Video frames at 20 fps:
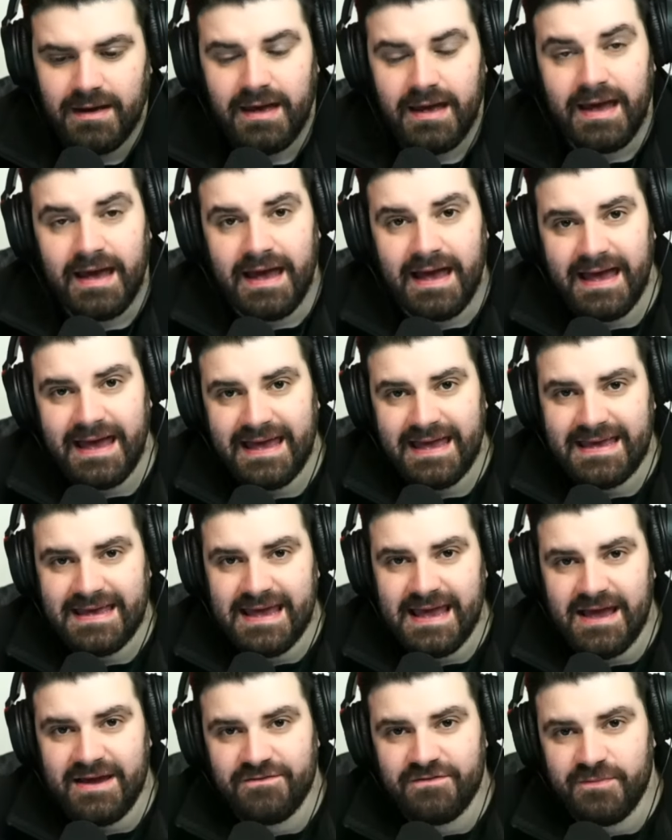
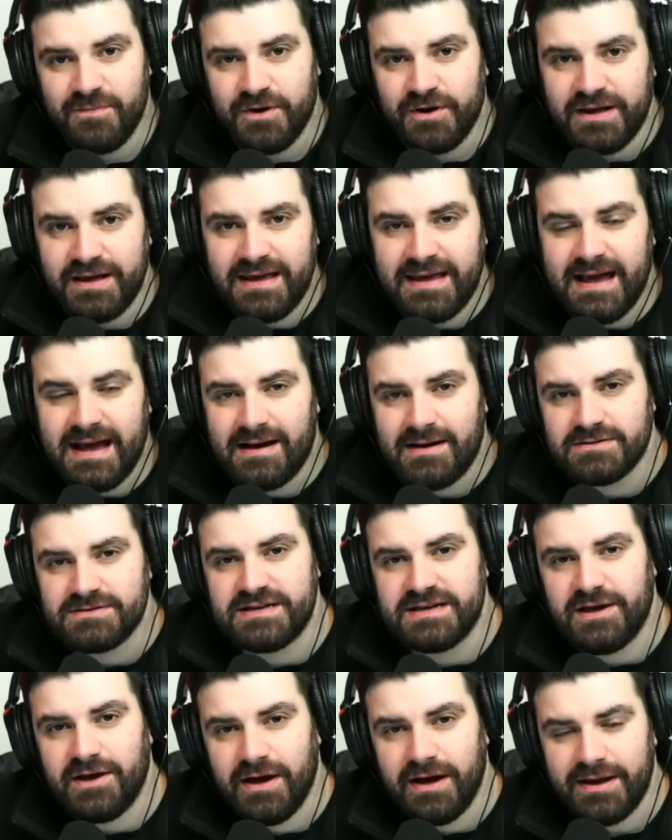Hey everybody, how's
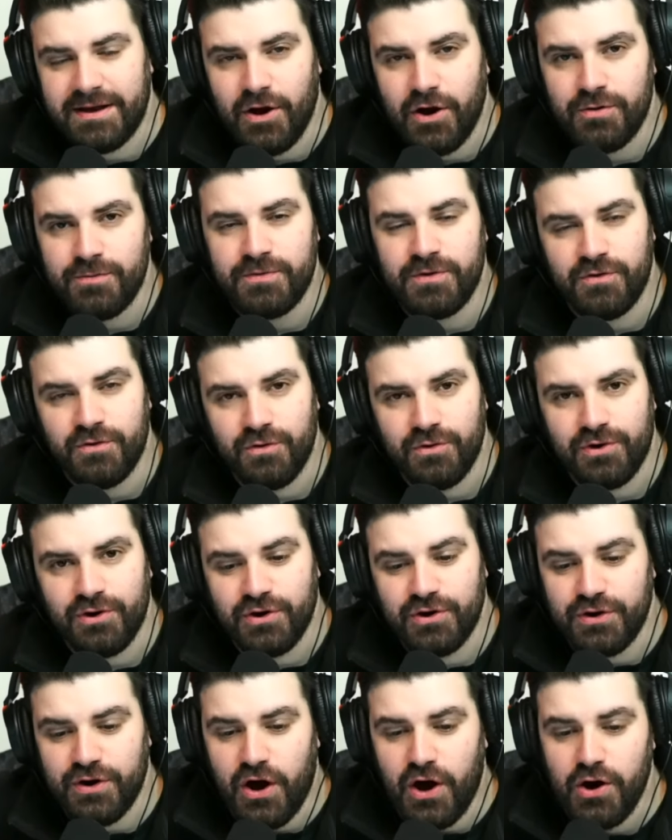it going? Hope you're all
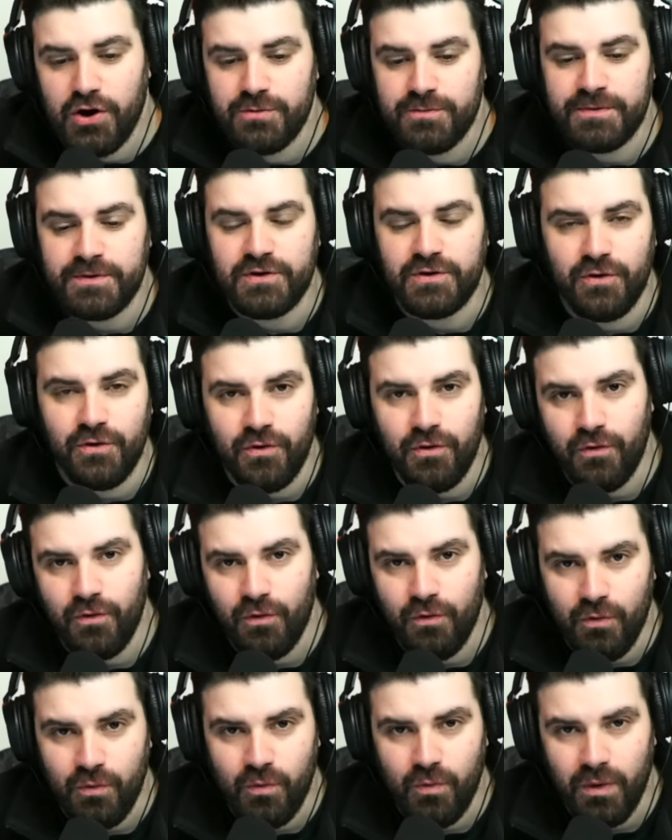good. Hope you're
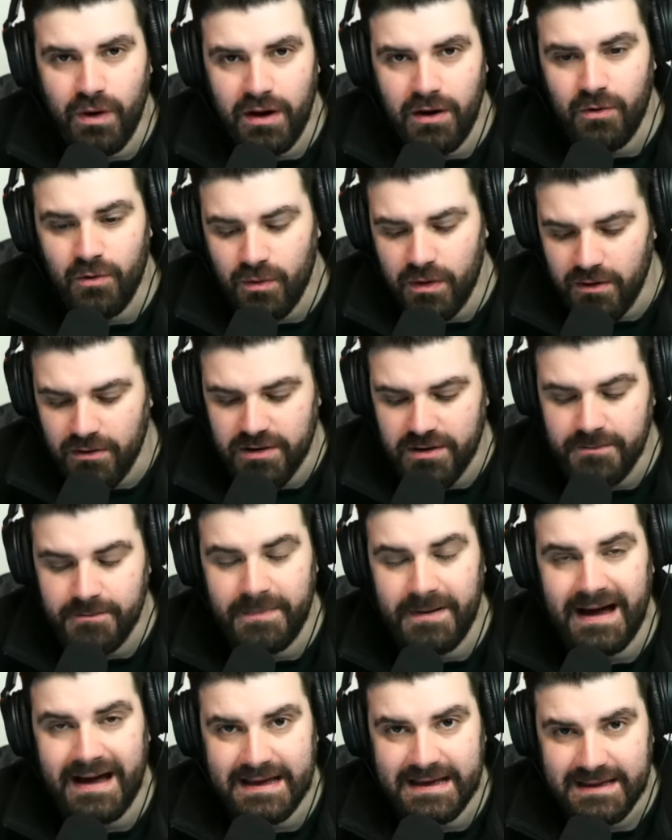all well. Welcome
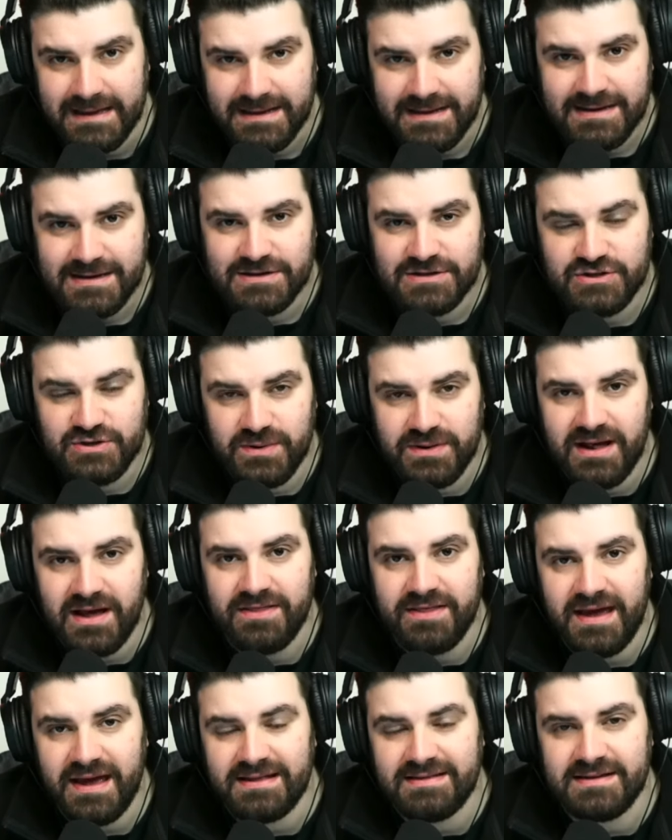back to
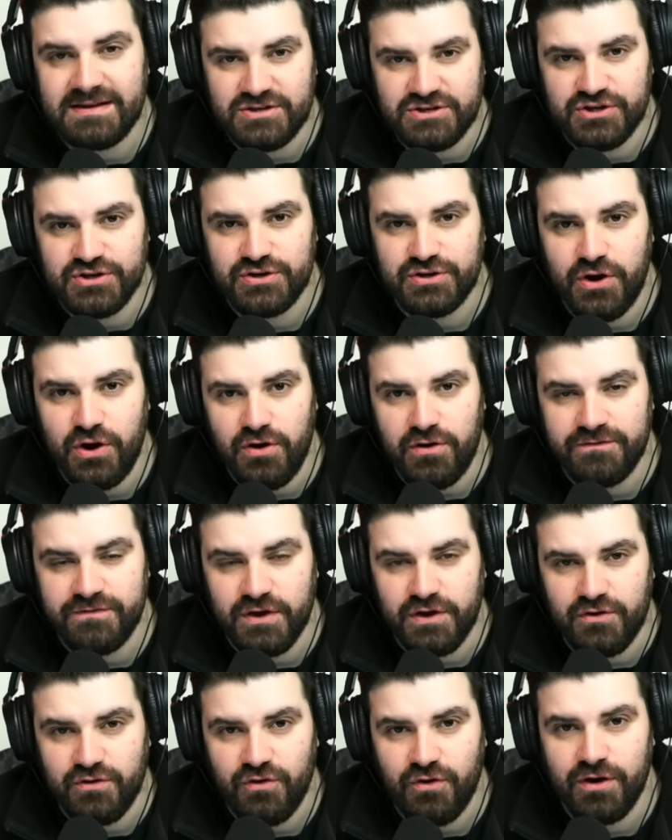another edition of
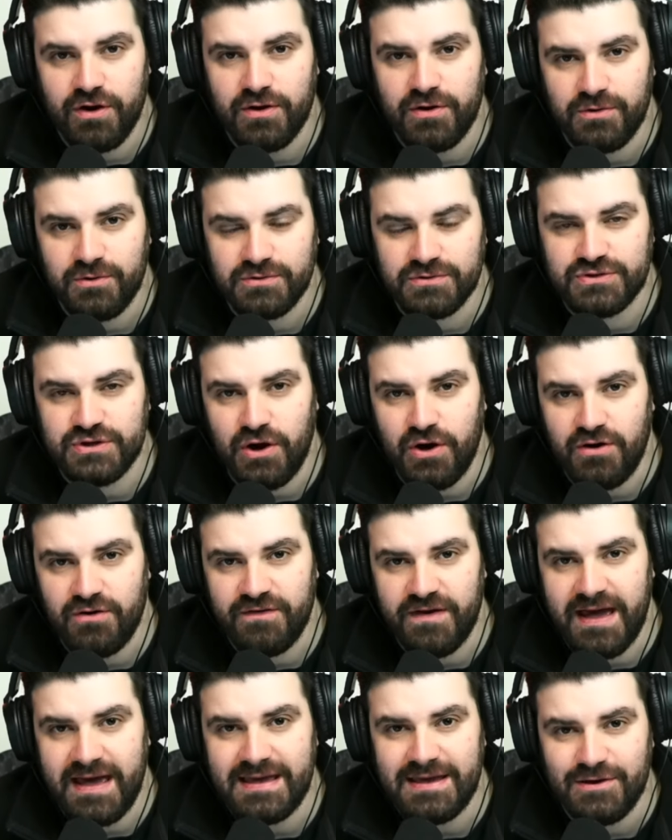the Chronicles of
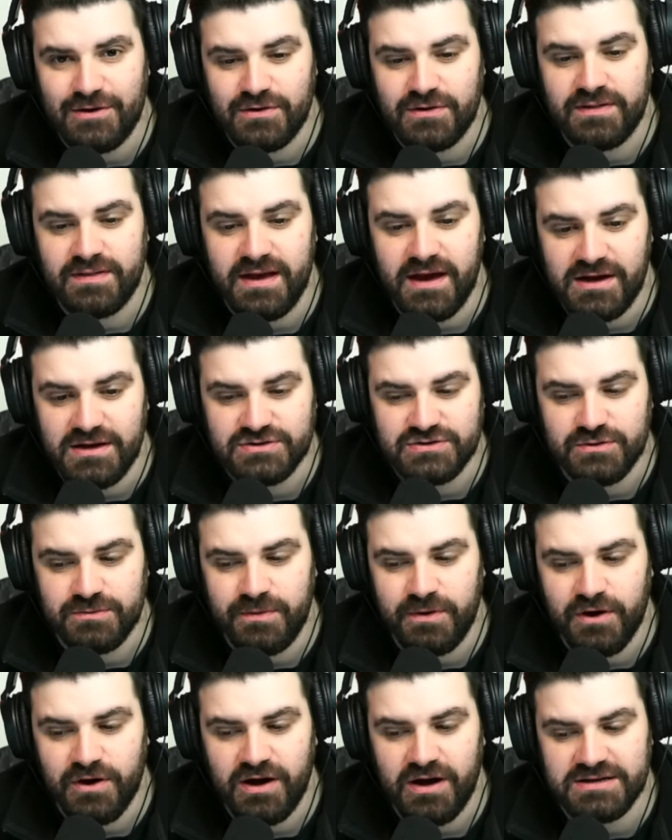Aguna, the Arsenal
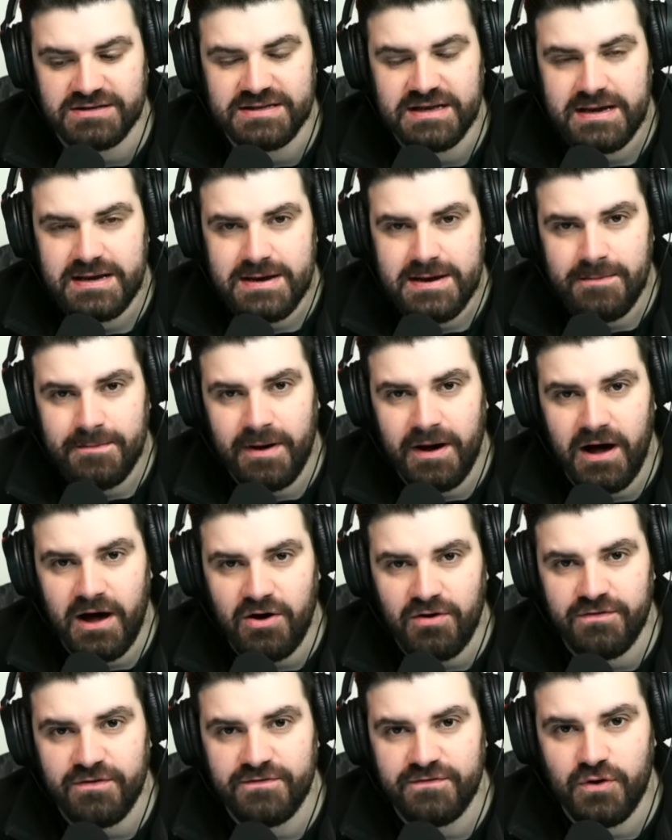podcast, part
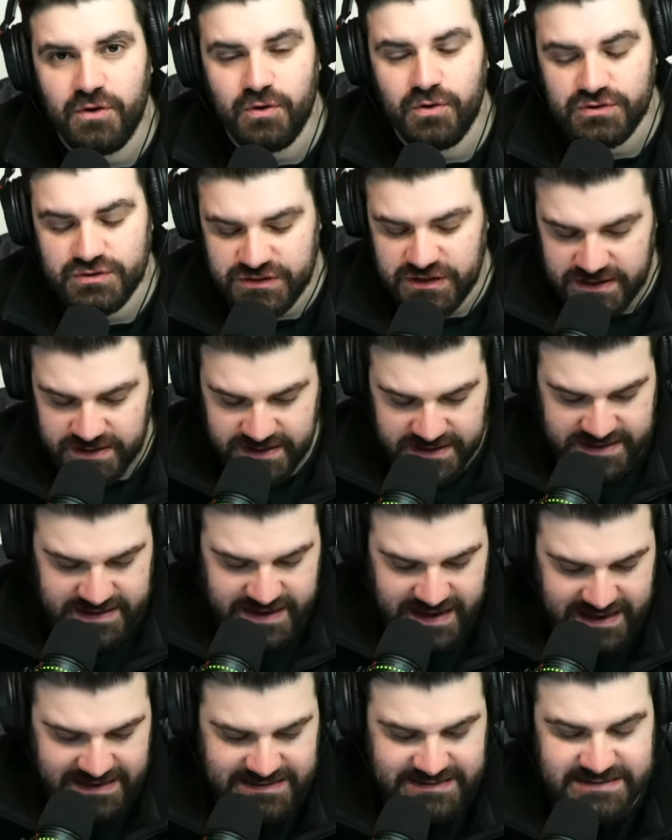of course, the
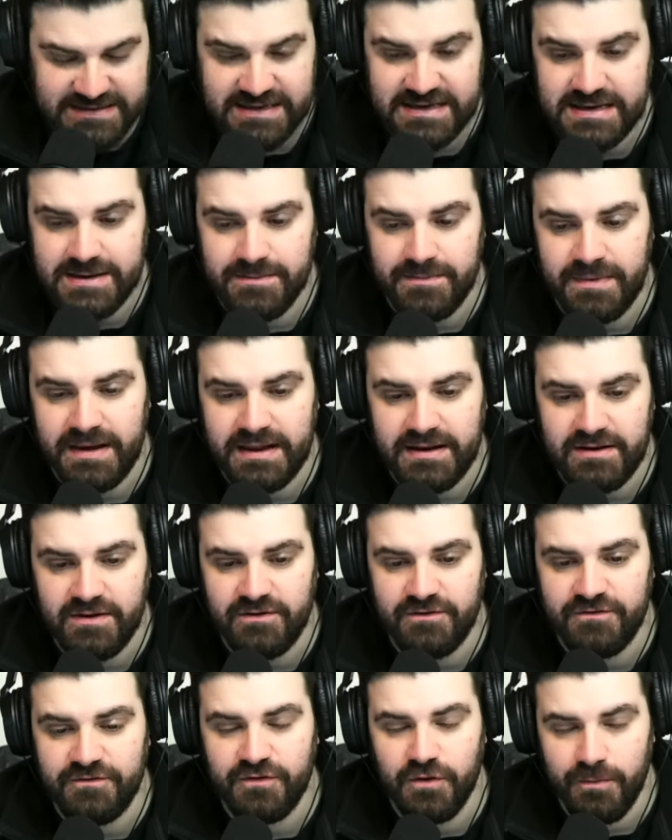90 Min
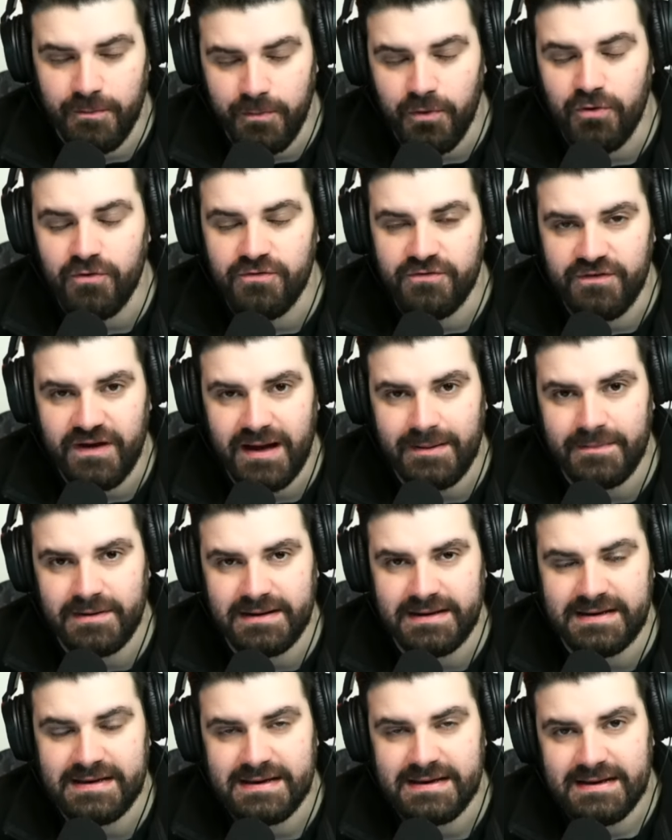football
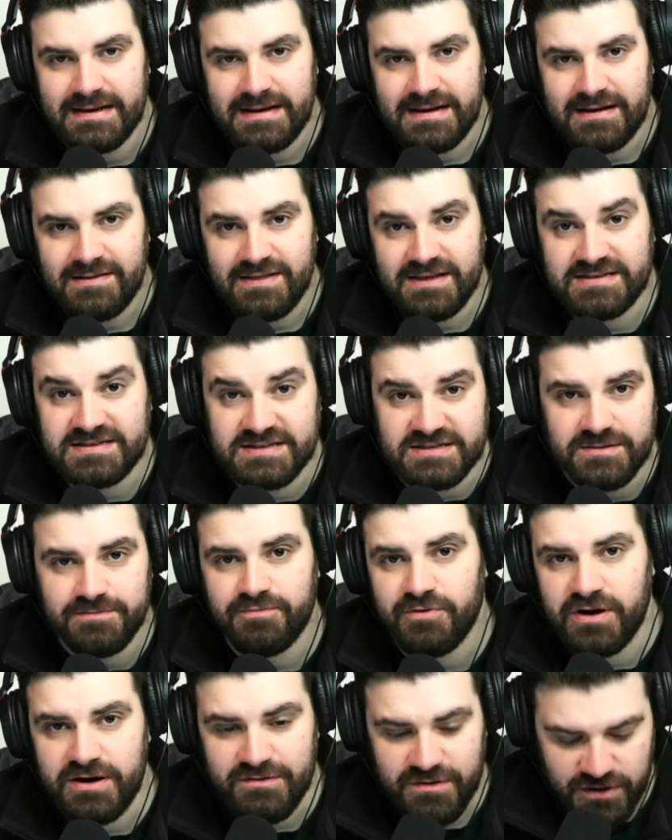family. This is a
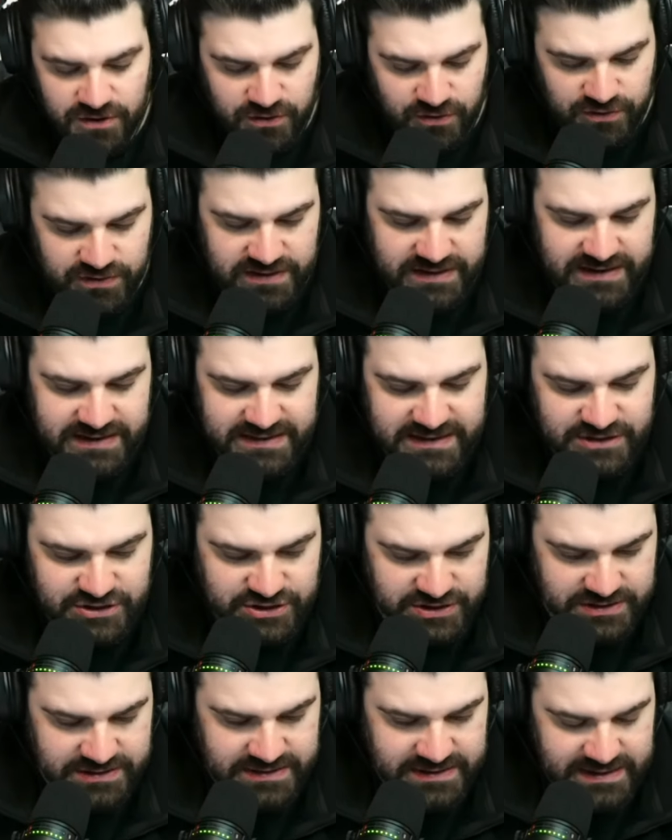pre-recorded
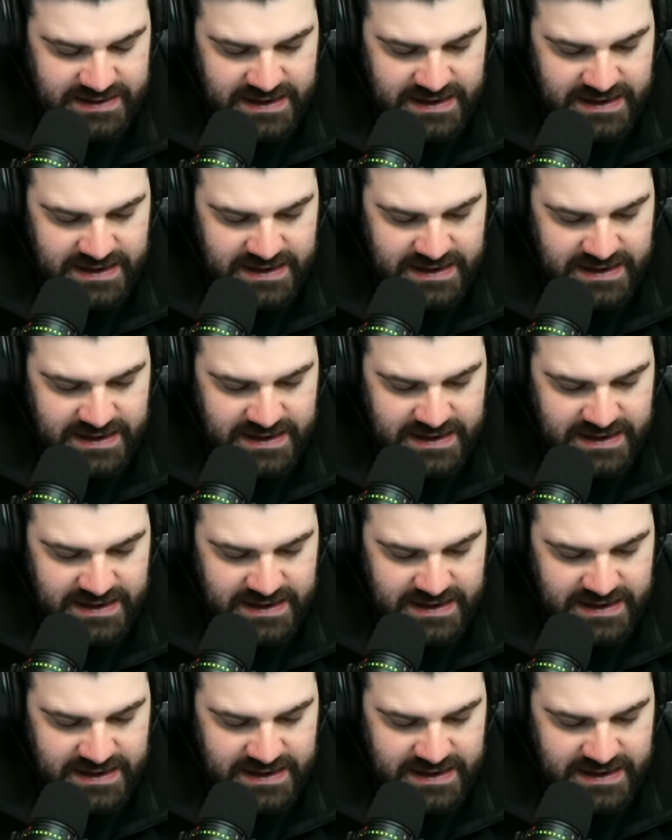edition.